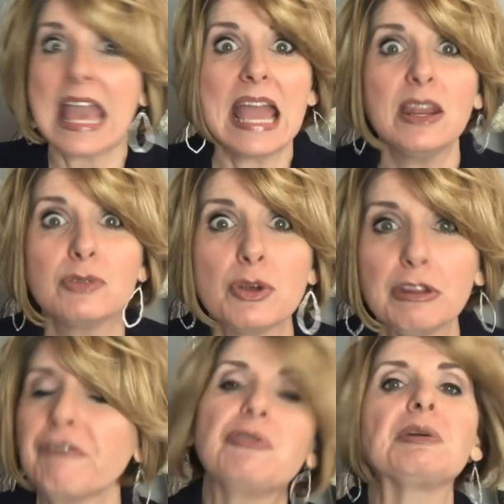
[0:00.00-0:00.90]
and it was
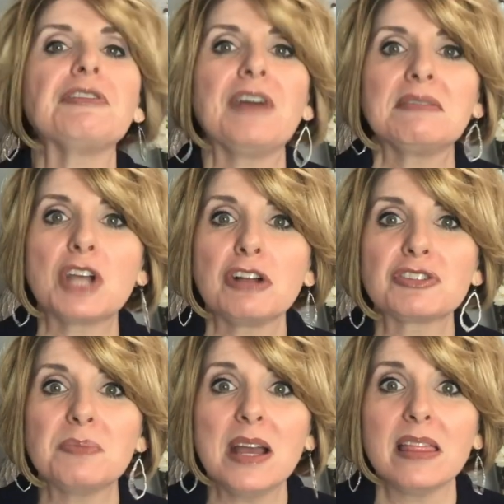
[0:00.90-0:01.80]
only
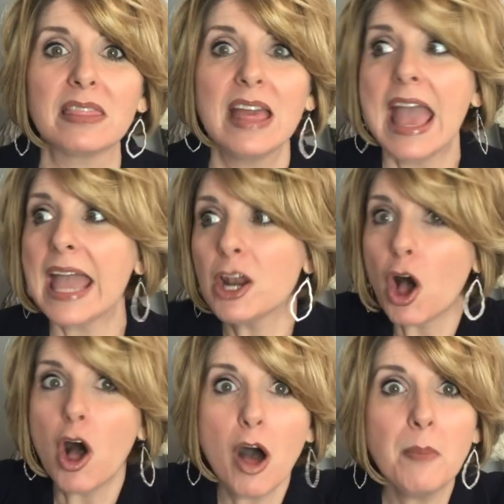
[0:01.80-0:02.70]
$45 a month. And
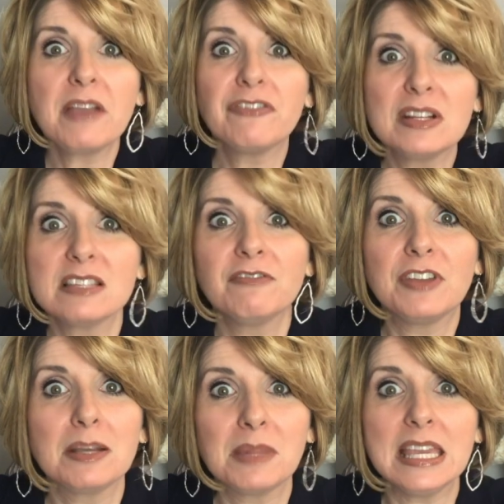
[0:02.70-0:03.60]
all my friends and
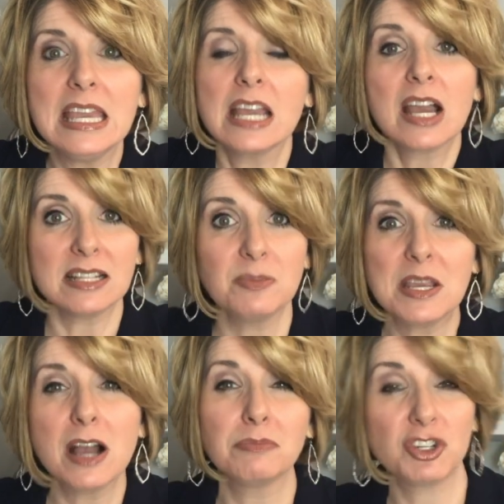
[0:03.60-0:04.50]
family got to
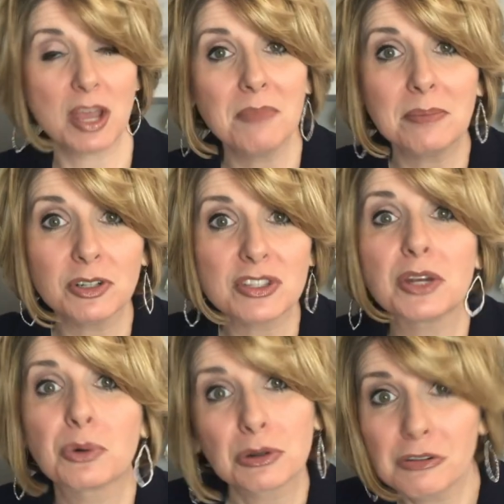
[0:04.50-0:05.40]
become gem members
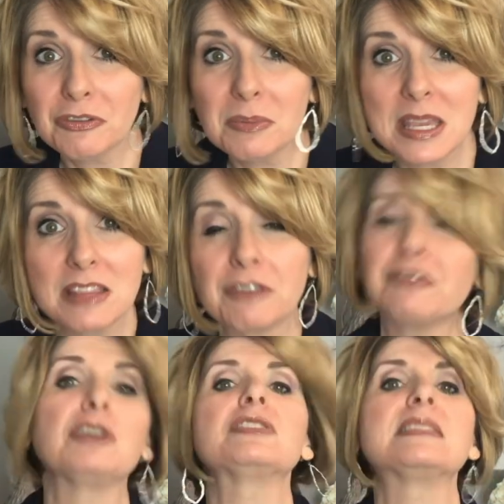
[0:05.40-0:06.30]
that ordered from me in the
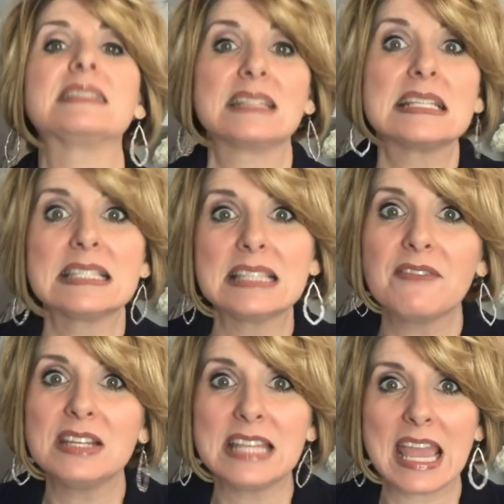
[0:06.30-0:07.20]
first
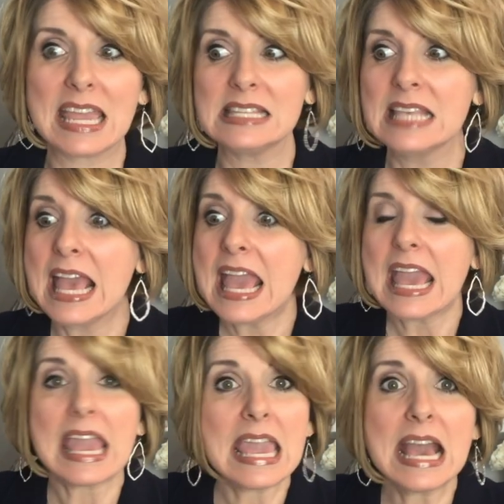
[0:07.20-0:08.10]
7 days.
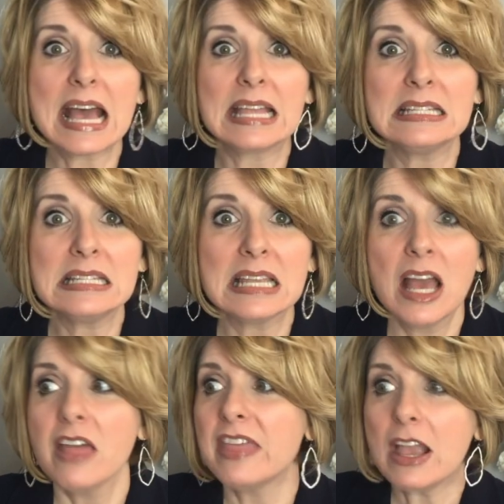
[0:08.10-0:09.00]
And
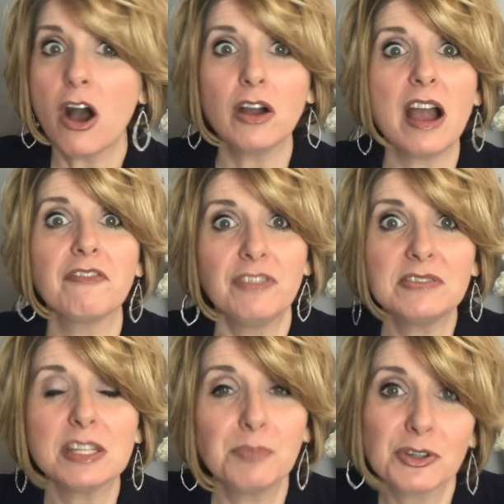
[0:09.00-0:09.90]
they all got
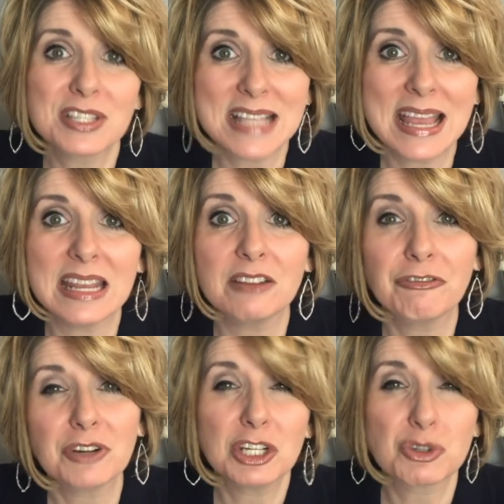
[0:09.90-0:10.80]
50% in
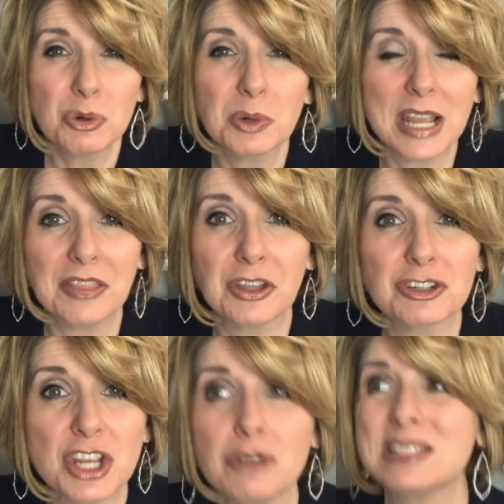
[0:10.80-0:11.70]
free jewelry at their
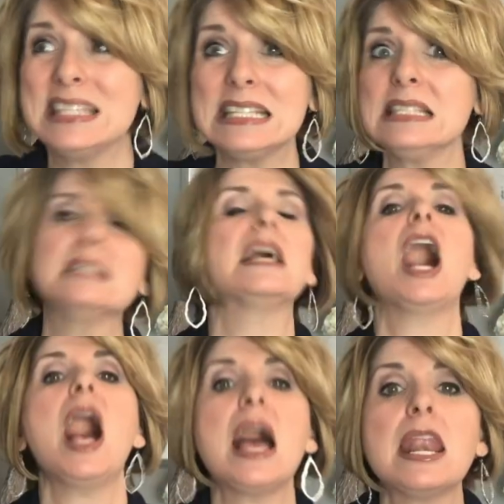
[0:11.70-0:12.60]
shows. This is
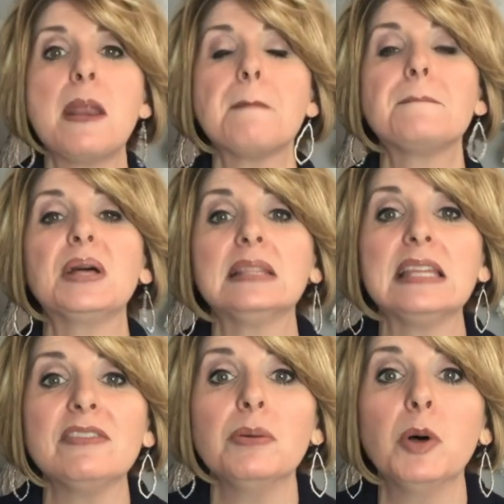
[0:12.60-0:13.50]

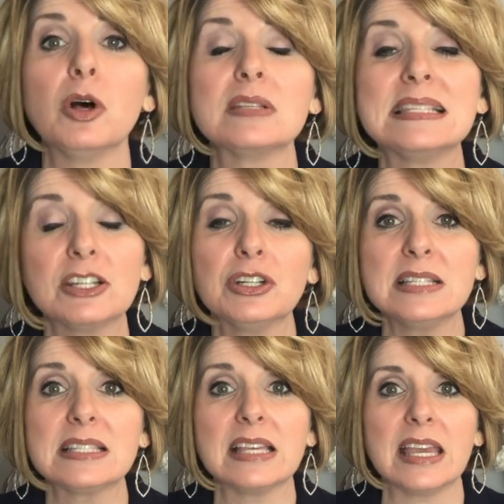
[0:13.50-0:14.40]
unbelievable,
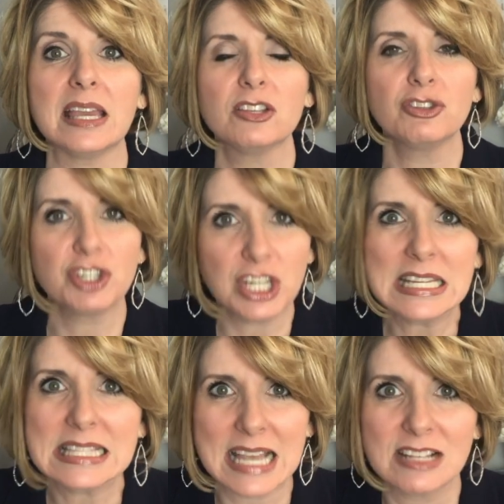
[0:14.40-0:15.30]
seriously. So she
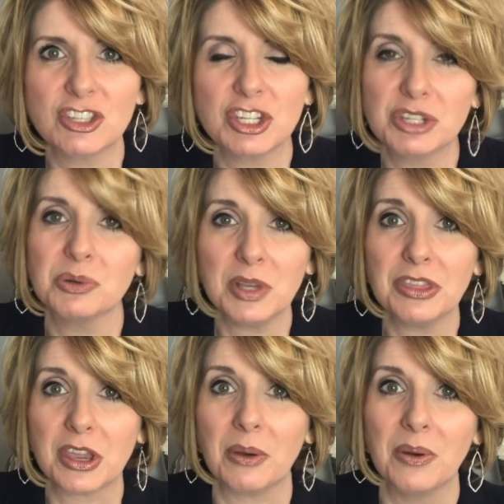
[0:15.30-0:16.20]
decides to do it with
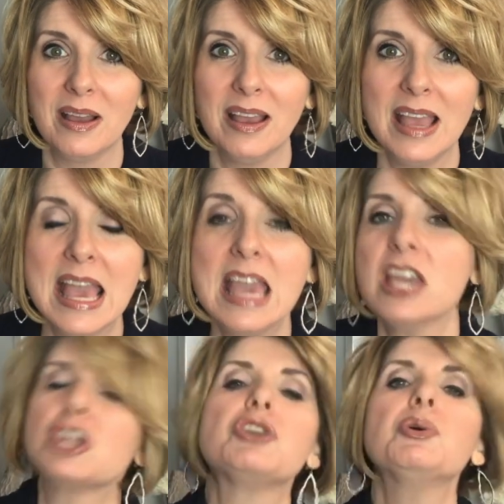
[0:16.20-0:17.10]
you.
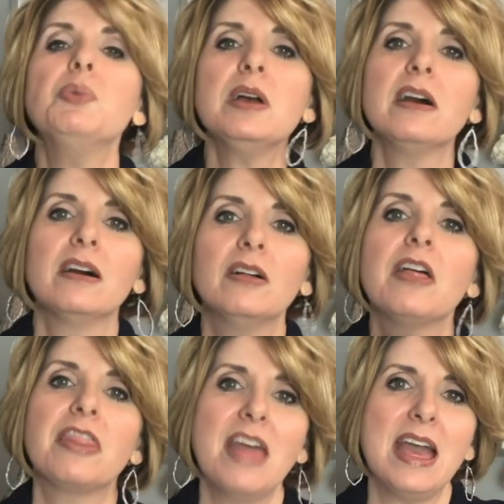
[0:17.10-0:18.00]
you will
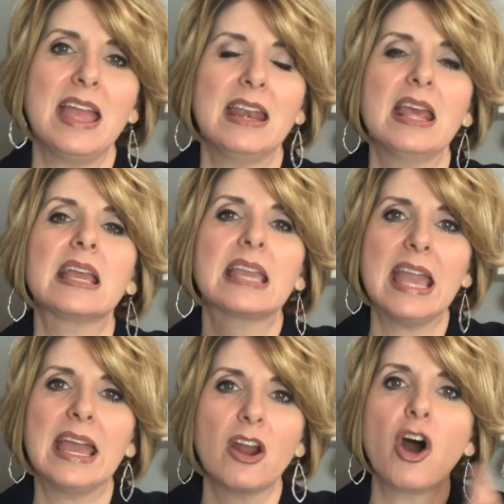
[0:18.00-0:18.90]
then
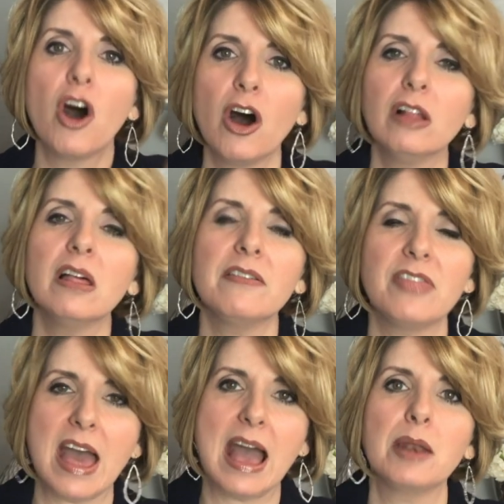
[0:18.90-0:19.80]
get all of
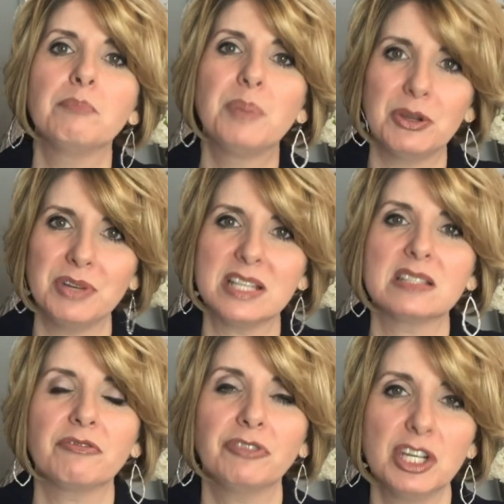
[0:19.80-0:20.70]
that
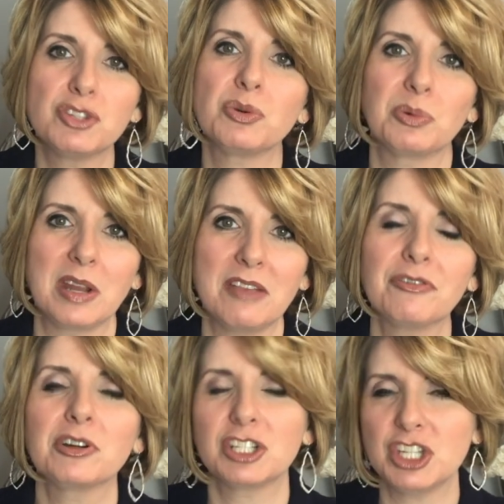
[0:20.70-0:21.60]
bonus free jewelry
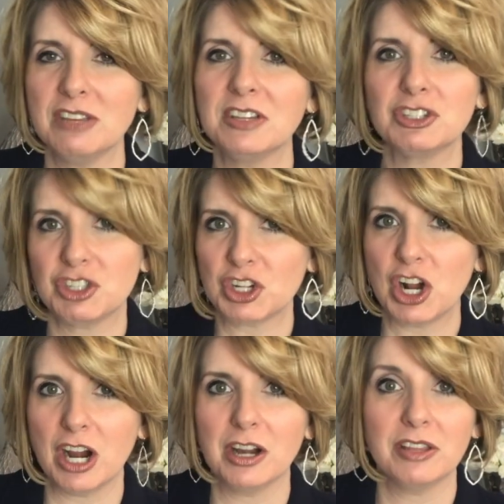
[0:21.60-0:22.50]
for achieving
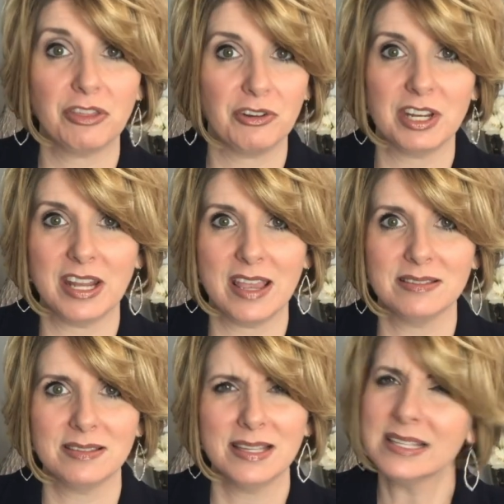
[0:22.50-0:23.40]
STAR in 30
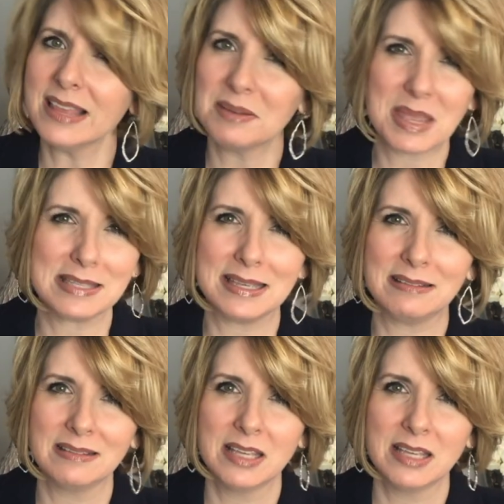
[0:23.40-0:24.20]
days. Isn't that amazing?